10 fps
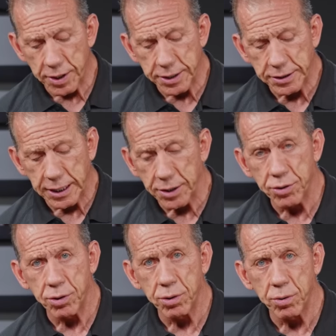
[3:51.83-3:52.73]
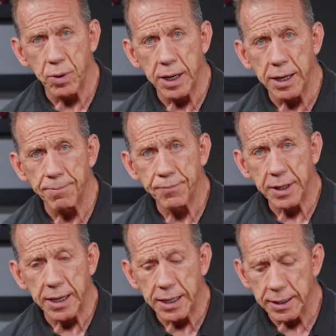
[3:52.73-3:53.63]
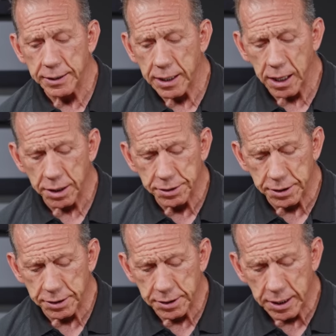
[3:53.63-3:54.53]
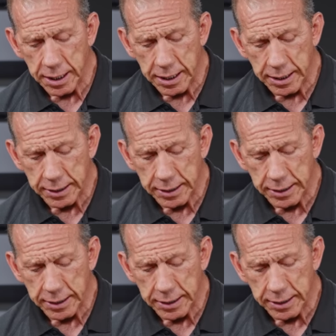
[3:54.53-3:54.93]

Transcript: this uh, new uh, uh, Holosun uh,